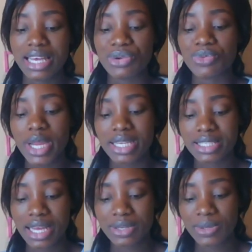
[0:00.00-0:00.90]
a
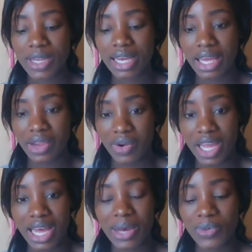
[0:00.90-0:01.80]
rectangular
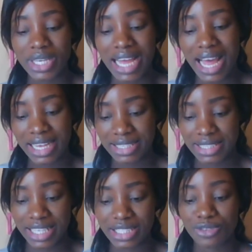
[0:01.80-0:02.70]
area with
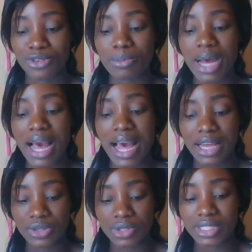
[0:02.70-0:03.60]
access from
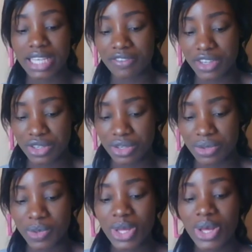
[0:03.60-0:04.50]
Arnold
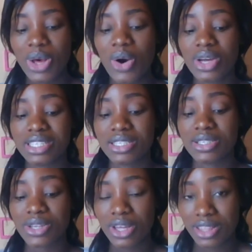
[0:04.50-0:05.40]
Avenue on the
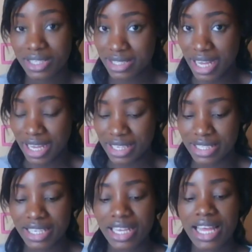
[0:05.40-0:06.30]
north
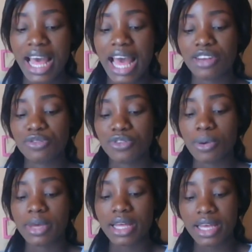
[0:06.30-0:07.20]
side and
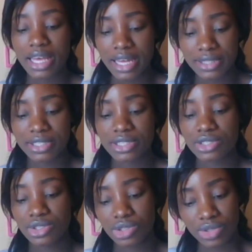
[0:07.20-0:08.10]
from
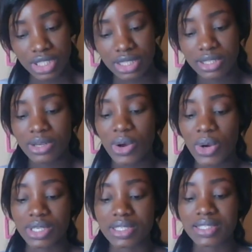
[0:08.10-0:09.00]
Eldon Street
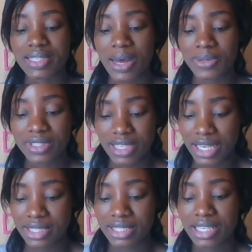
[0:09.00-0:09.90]
on the south
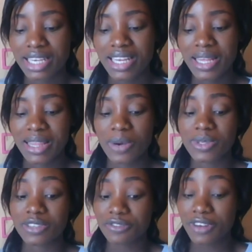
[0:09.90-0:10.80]
side. There
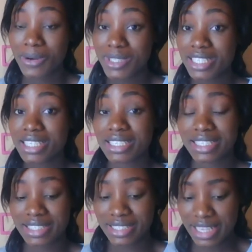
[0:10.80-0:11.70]
was a fountain in
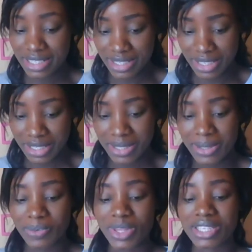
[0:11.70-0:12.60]
the center
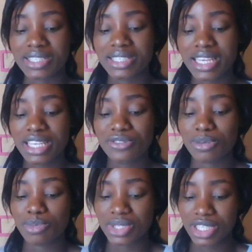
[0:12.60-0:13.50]
with a stage for
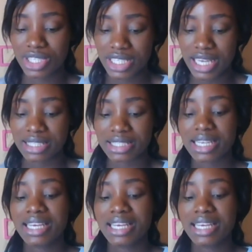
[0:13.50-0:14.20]
musicians